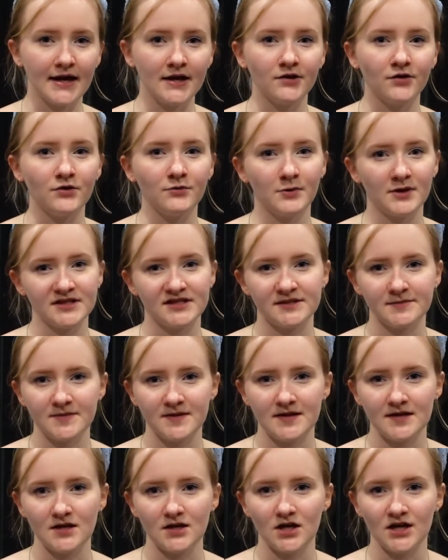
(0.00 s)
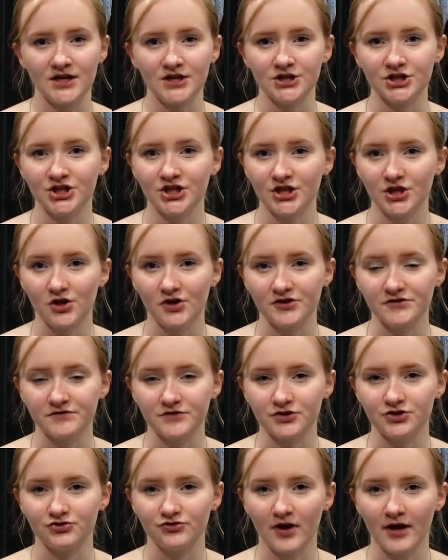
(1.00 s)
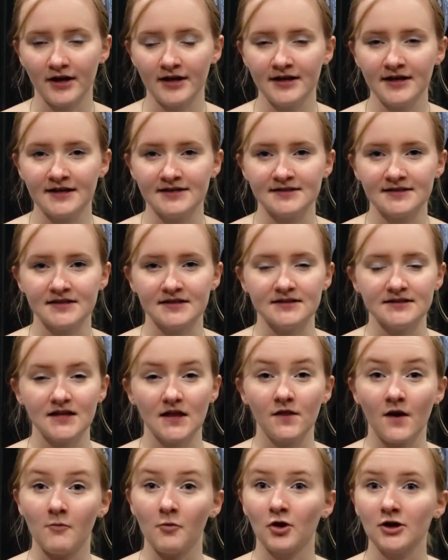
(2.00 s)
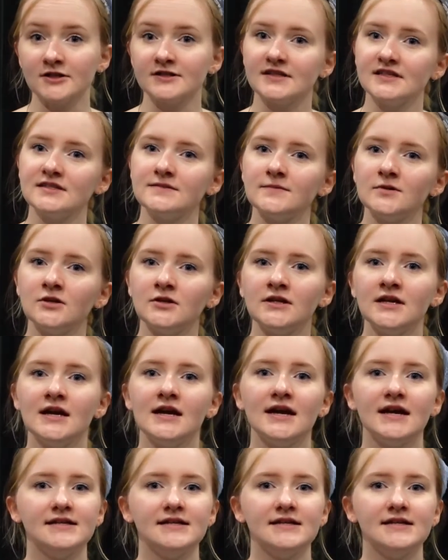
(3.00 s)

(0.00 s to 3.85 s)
I know the recipe initially calls for dried, as it is a lot more accessible.